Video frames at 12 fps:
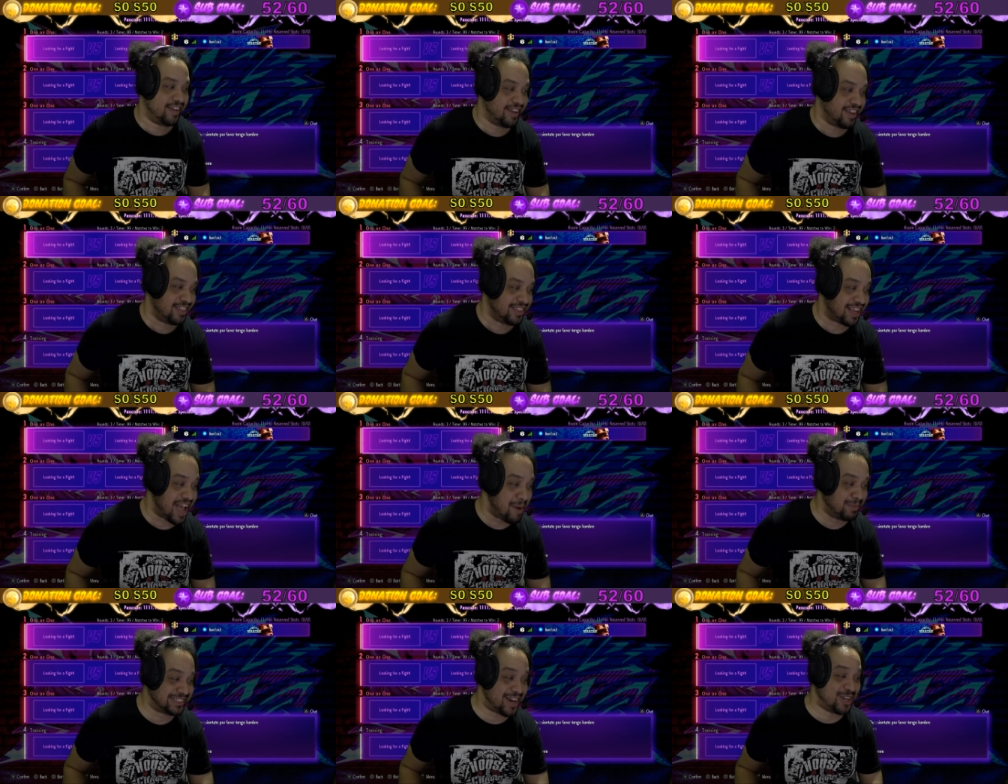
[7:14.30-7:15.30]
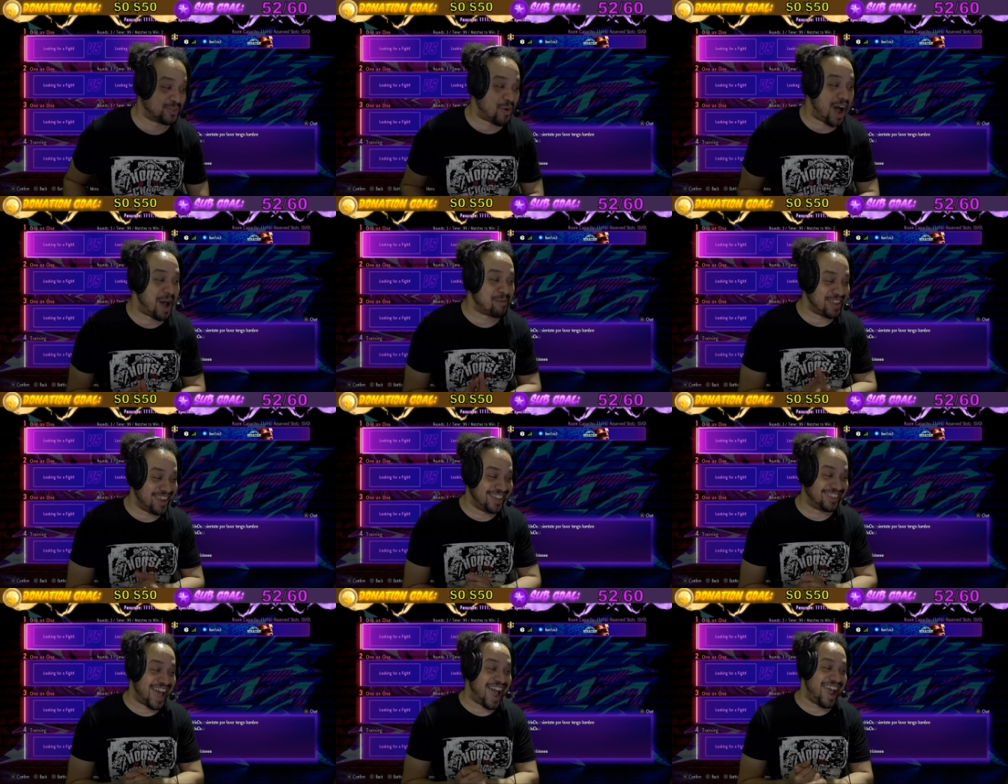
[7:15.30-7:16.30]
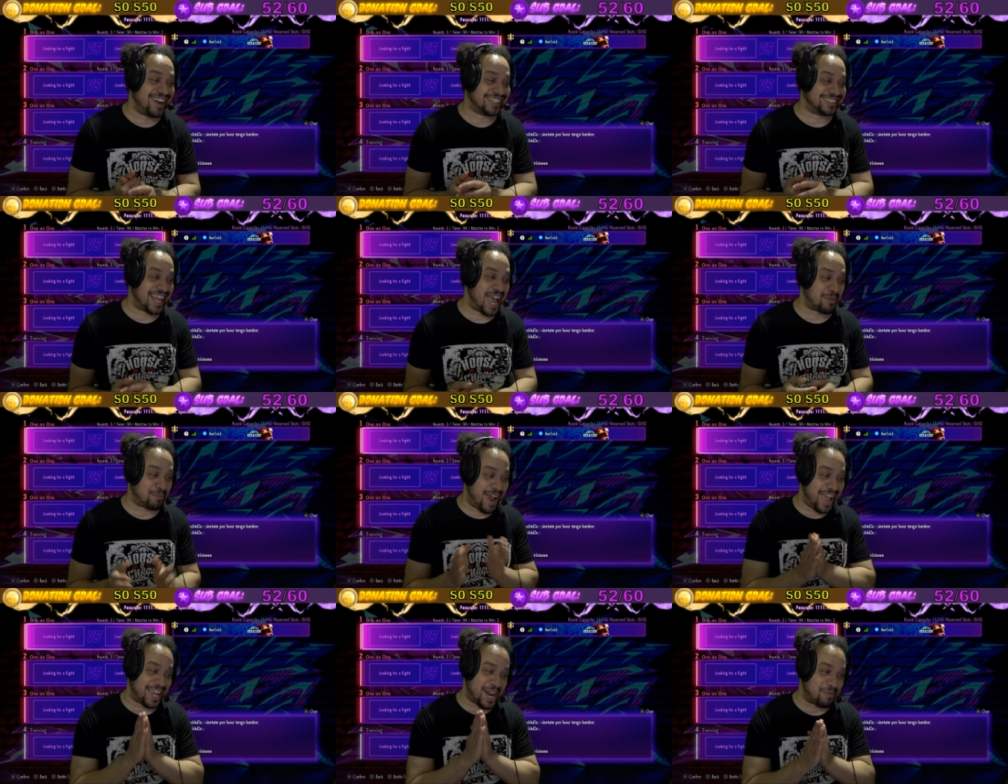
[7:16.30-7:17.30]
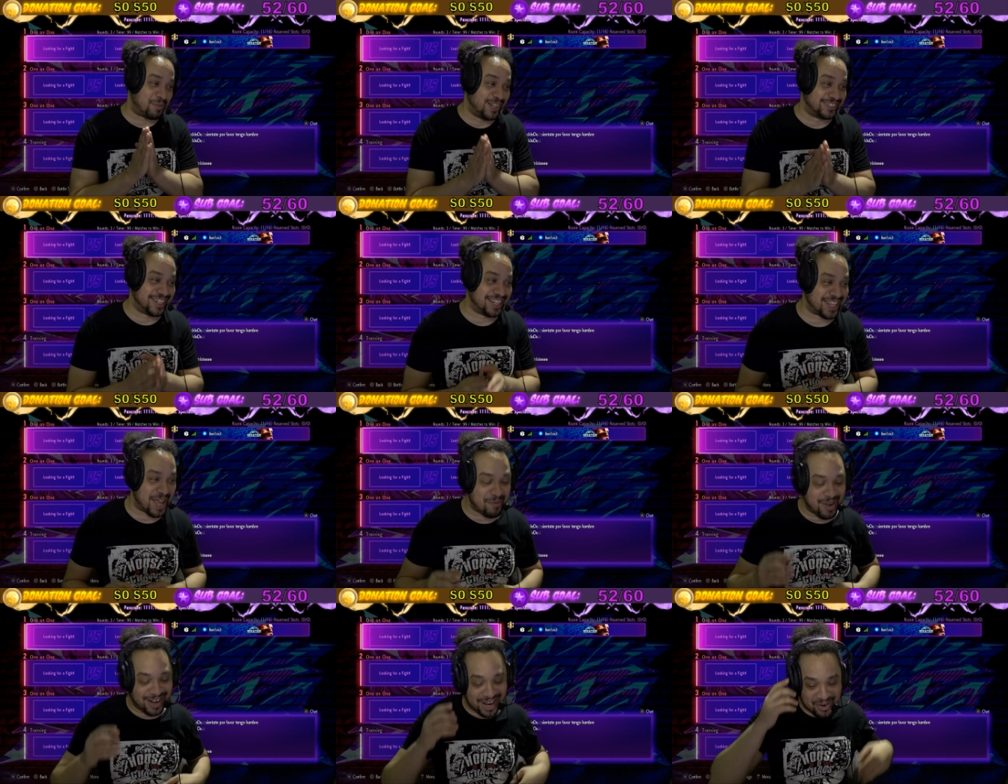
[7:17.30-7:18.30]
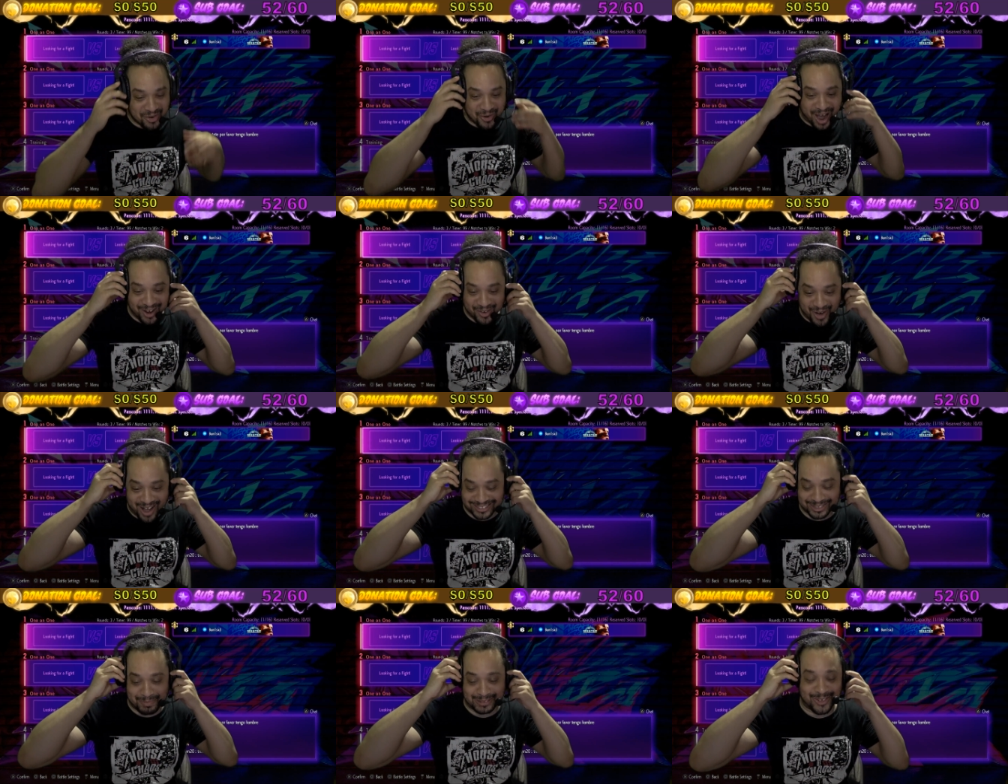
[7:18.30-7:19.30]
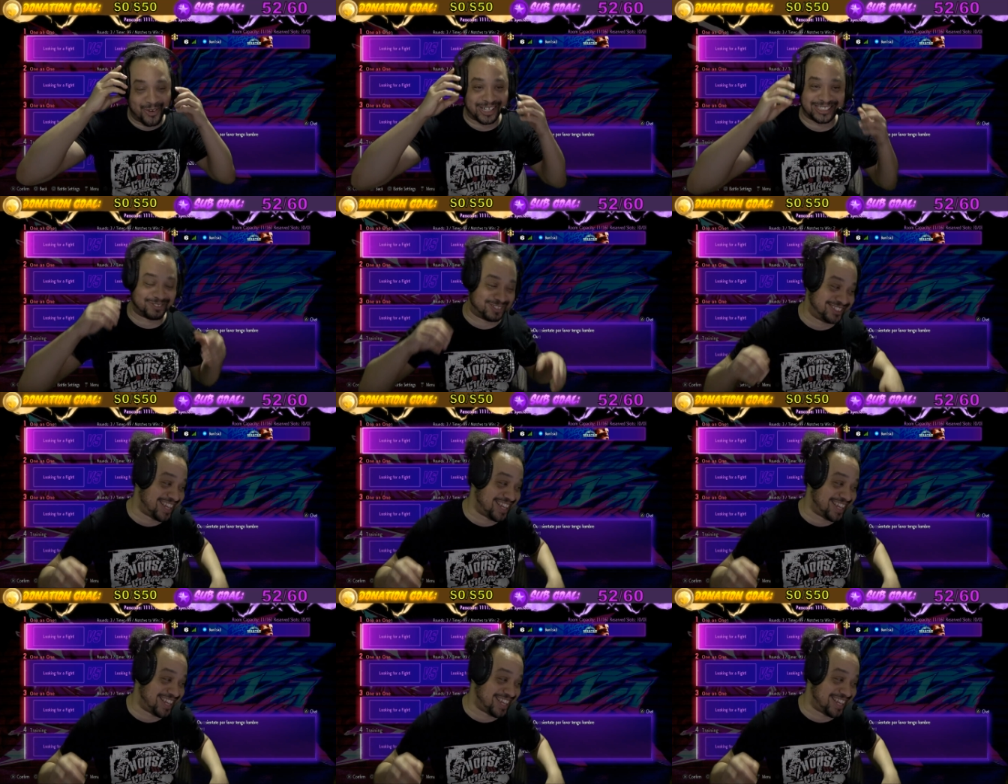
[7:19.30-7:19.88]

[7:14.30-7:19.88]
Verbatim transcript: The commentary is why I'm here. That and the stack bracket. I appreciate that, man. I know I know I just be talking some shit.